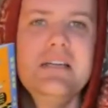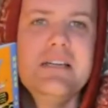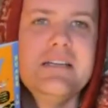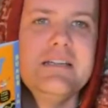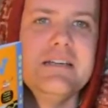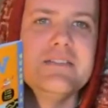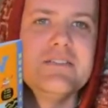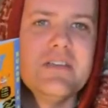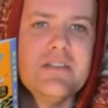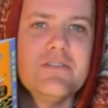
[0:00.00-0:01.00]
and uh,
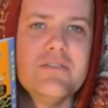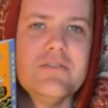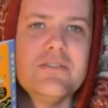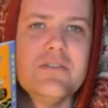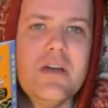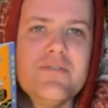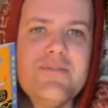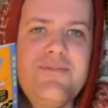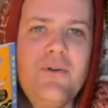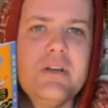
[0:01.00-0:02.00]
yeah, yeah.
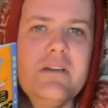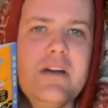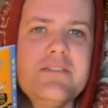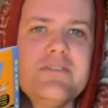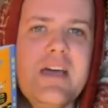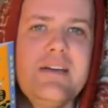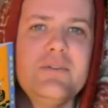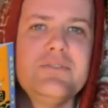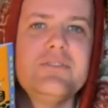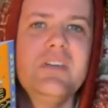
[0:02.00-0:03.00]
249 sales